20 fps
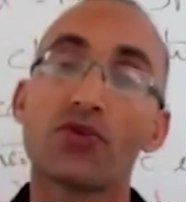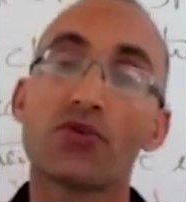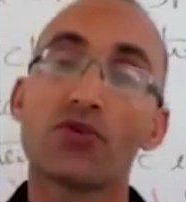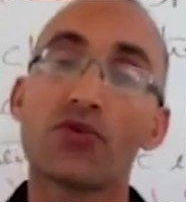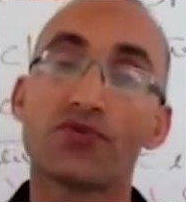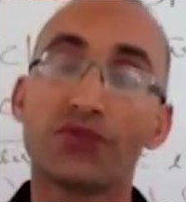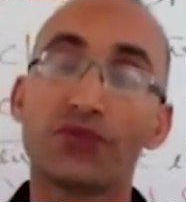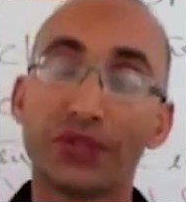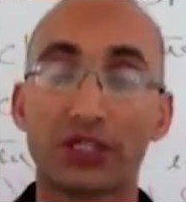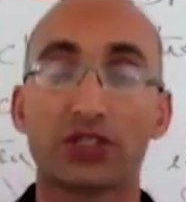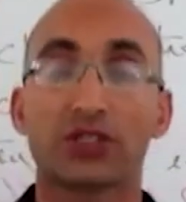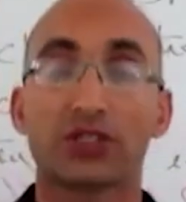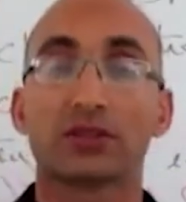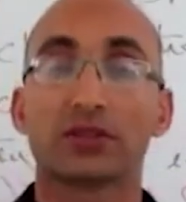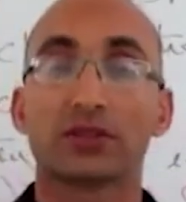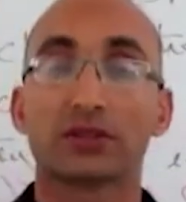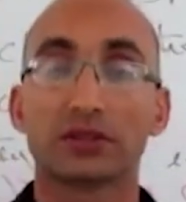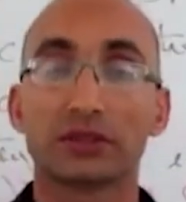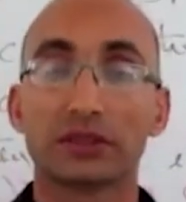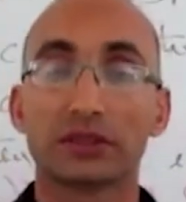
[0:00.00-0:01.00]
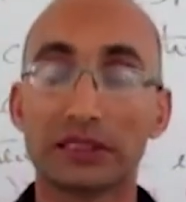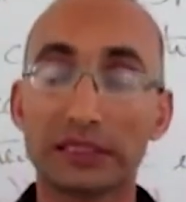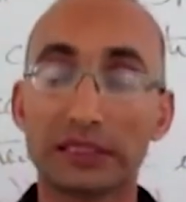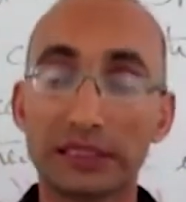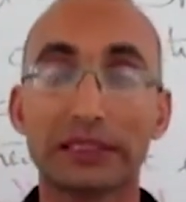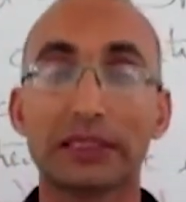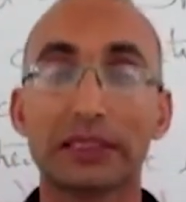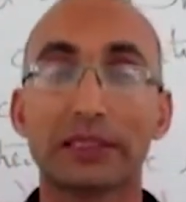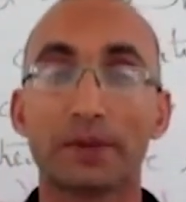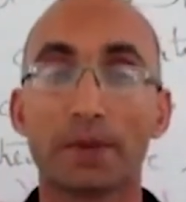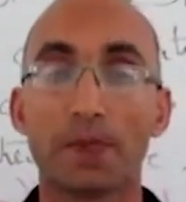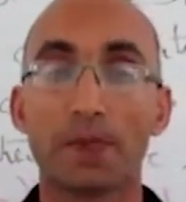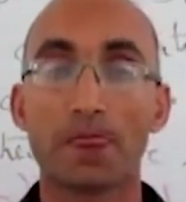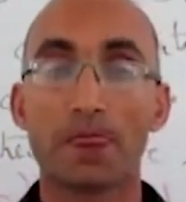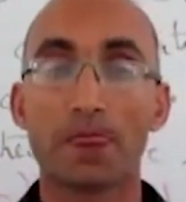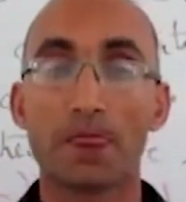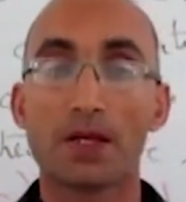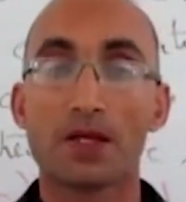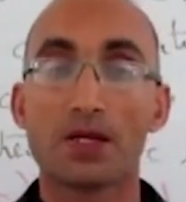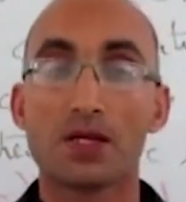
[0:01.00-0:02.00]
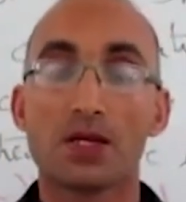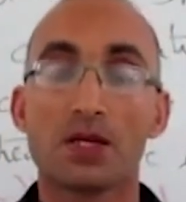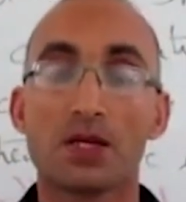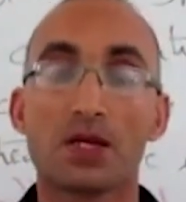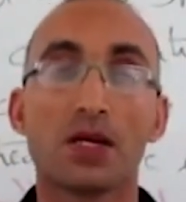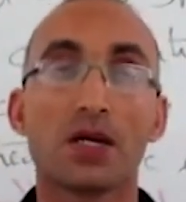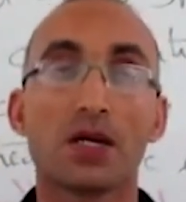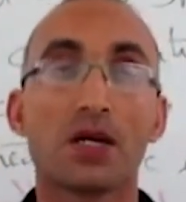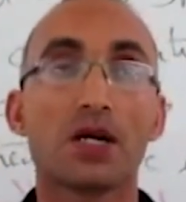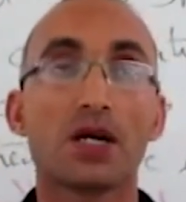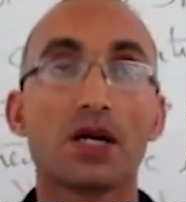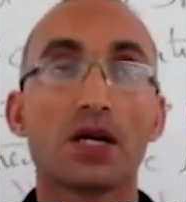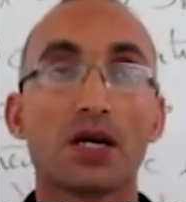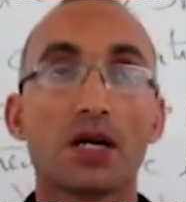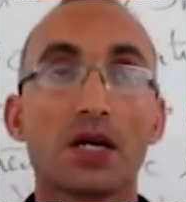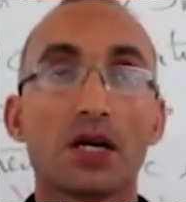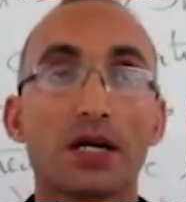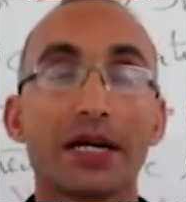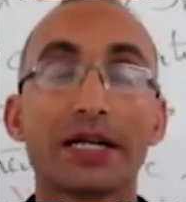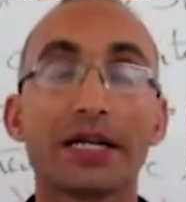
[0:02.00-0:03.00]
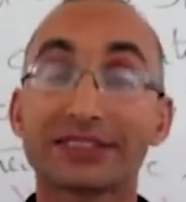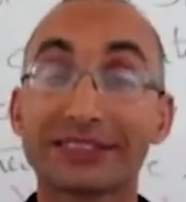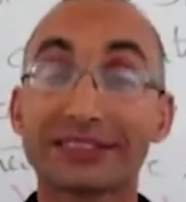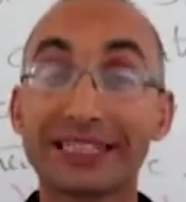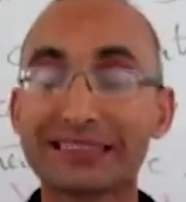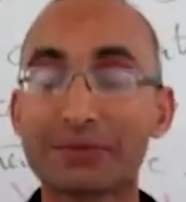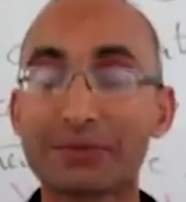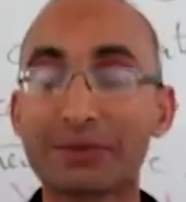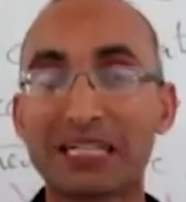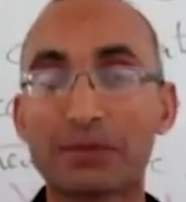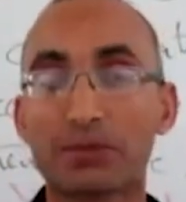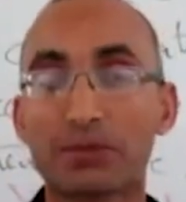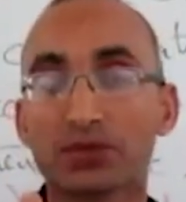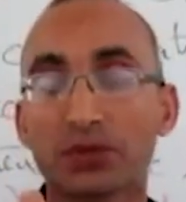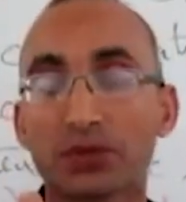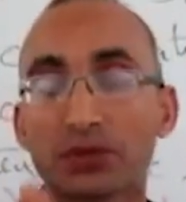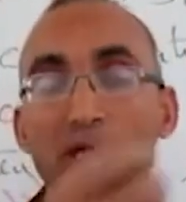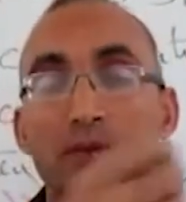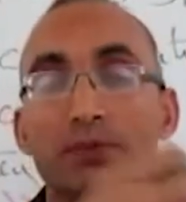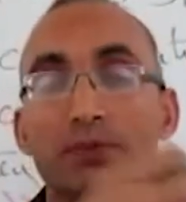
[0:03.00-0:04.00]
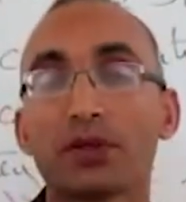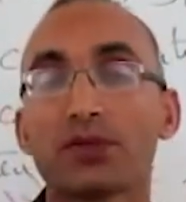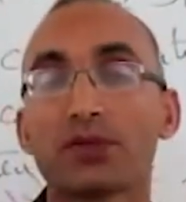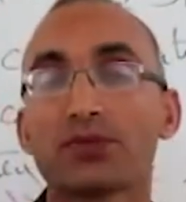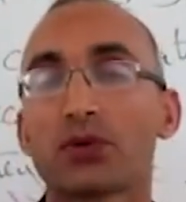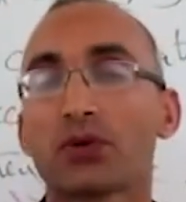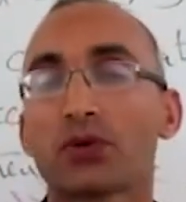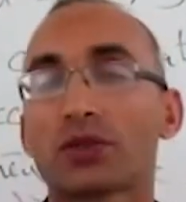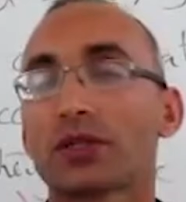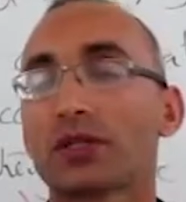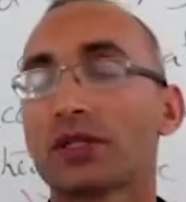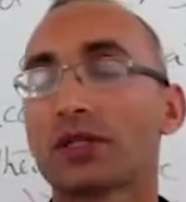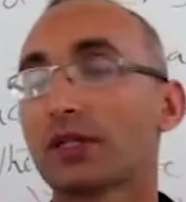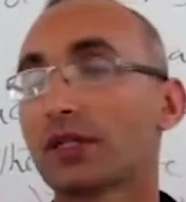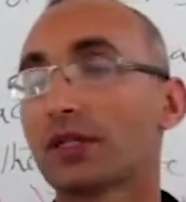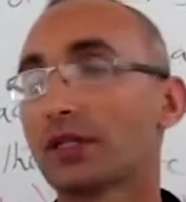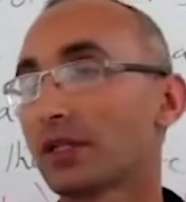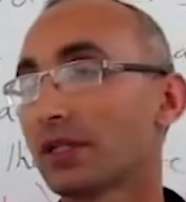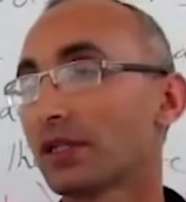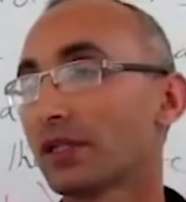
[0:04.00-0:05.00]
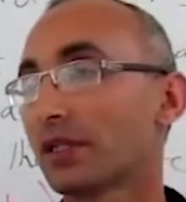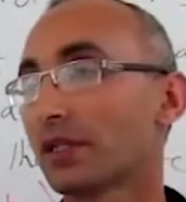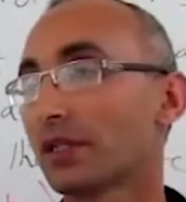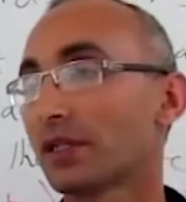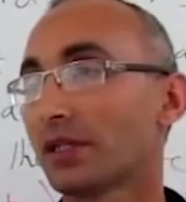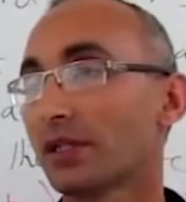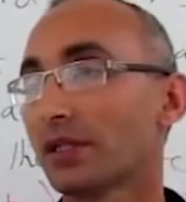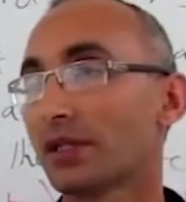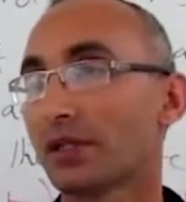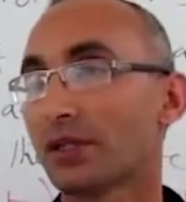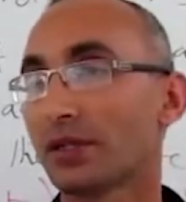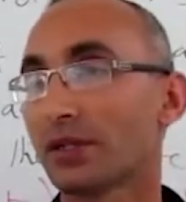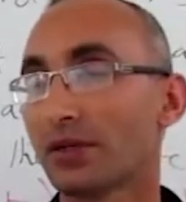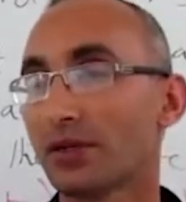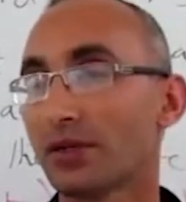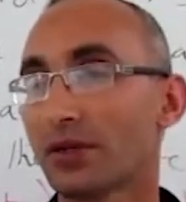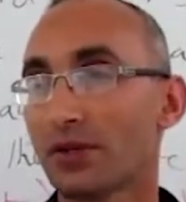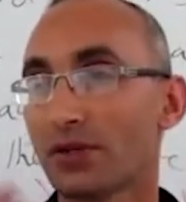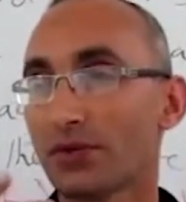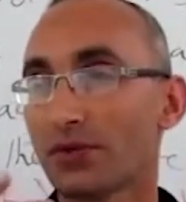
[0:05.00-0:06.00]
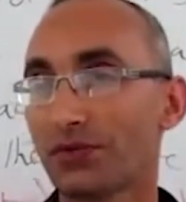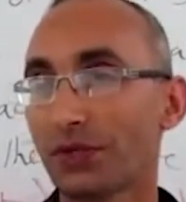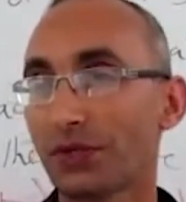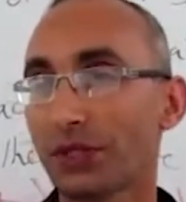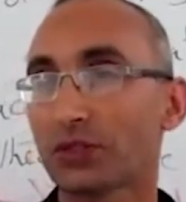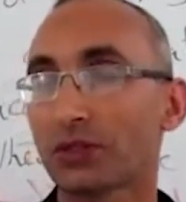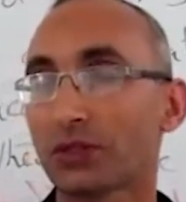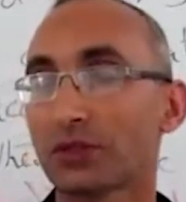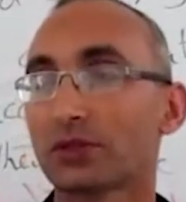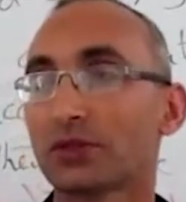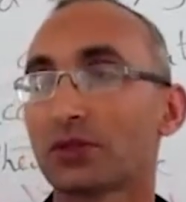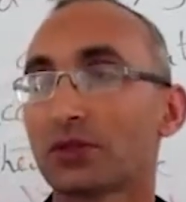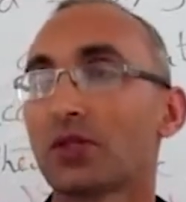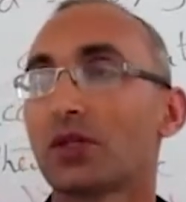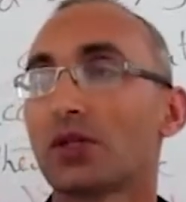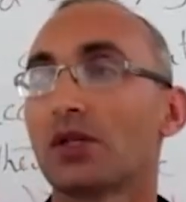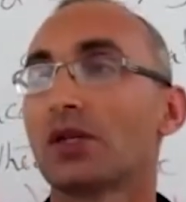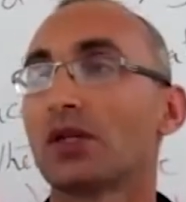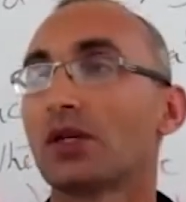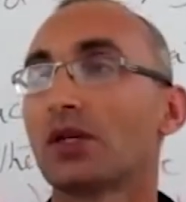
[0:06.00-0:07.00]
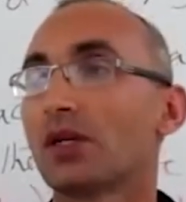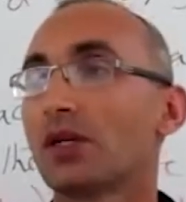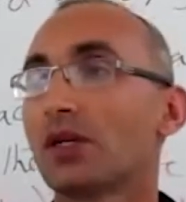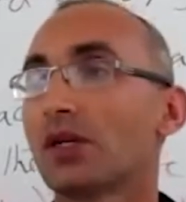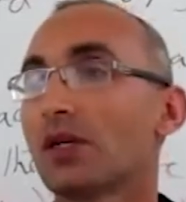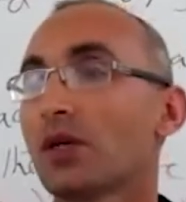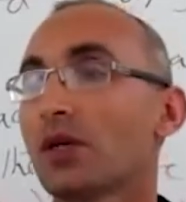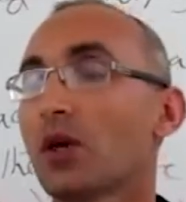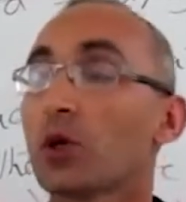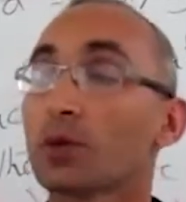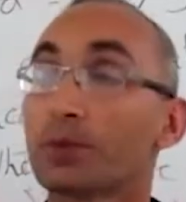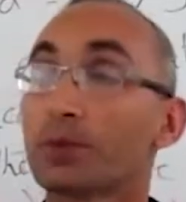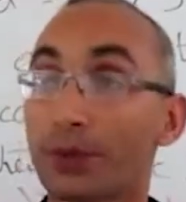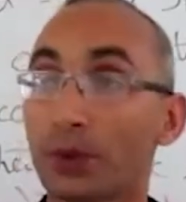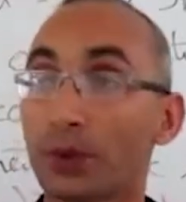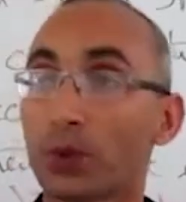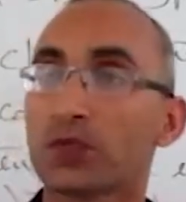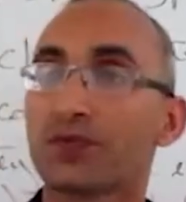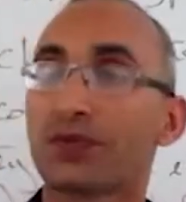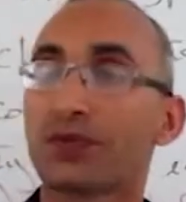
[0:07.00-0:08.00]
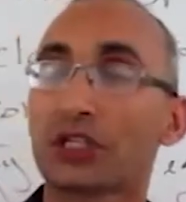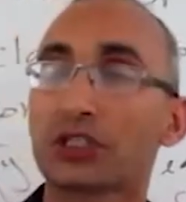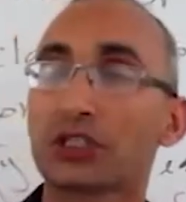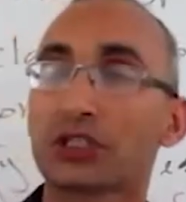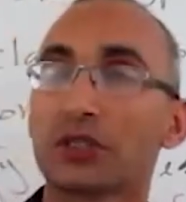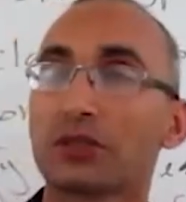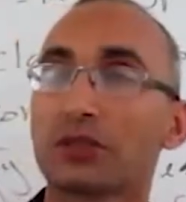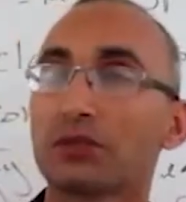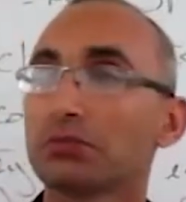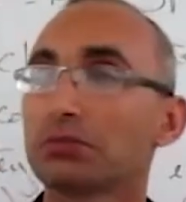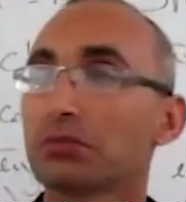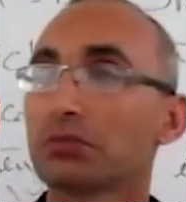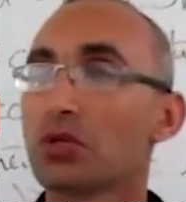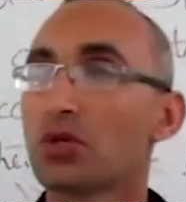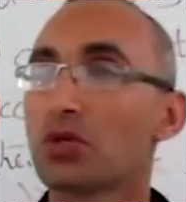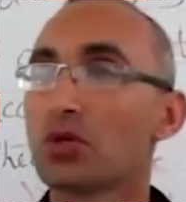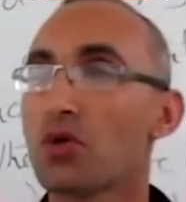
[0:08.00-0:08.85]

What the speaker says: fiction. Clear? Let's take some examples. For example, for the fiction or prose fiction.